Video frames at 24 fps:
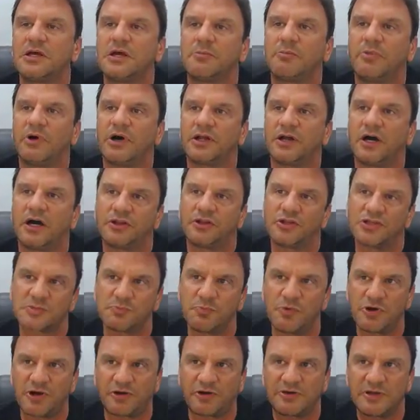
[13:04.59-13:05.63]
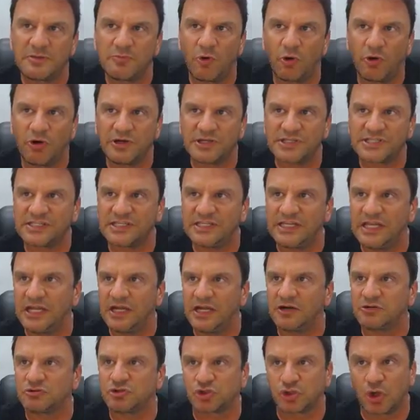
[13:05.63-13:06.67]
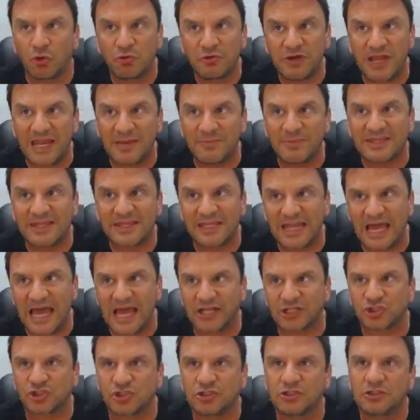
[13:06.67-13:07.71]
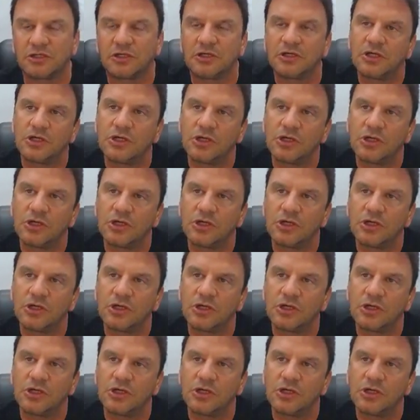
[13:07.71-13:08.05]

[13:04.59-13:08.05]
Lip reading: But there's Mercury Morris in here, Joe Namath in action,